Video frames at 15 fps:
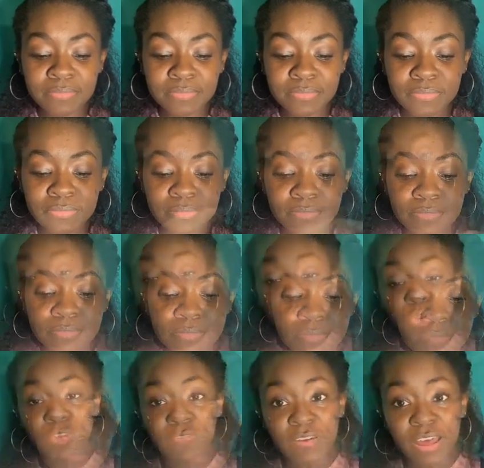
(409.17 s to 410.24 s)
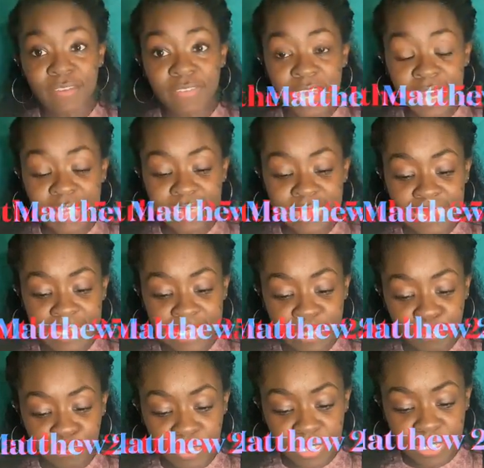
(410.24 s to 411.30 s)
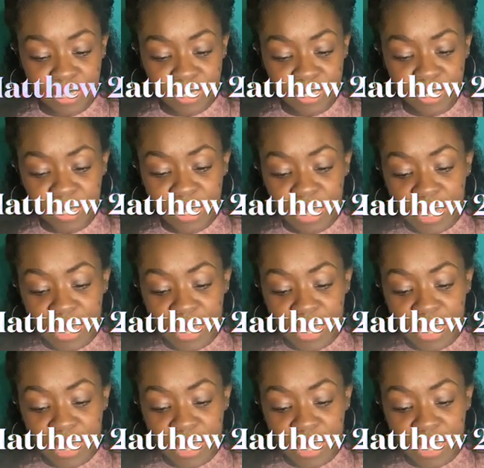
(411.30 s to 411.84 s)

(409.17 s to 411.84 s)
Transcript: Matthew 25:18 reads,